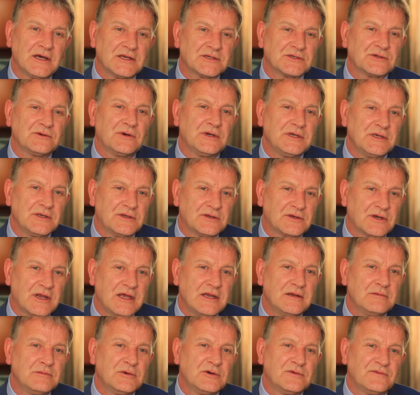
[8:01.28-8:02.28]
that's quite
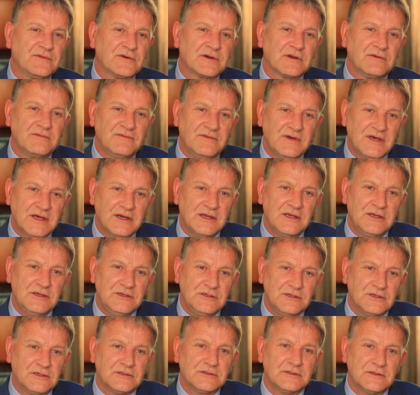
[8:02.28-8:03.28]
incredible for a very
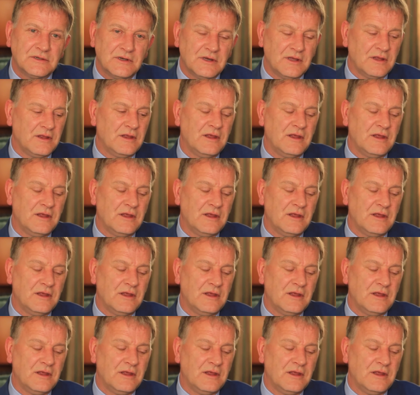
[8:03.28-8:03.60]
young